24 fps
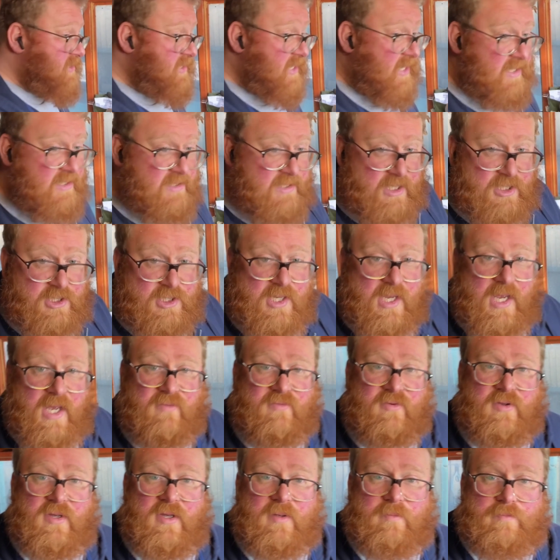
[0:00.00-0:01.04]
sites actually
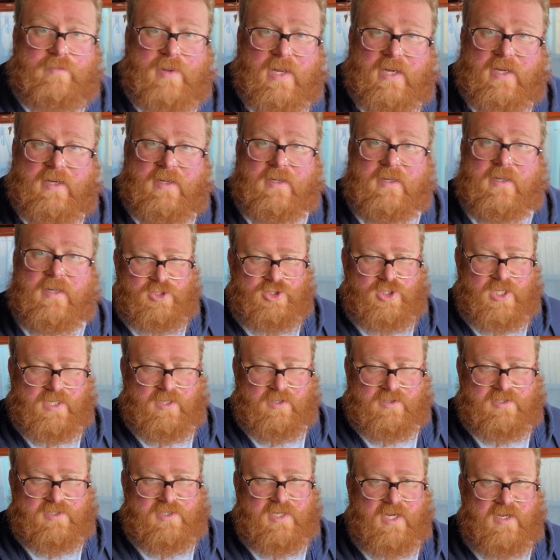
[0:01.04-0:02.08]
have a big shed
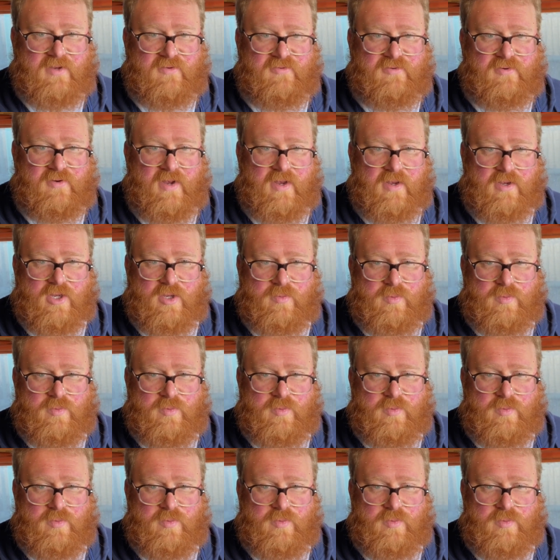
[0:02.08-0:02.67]
on site for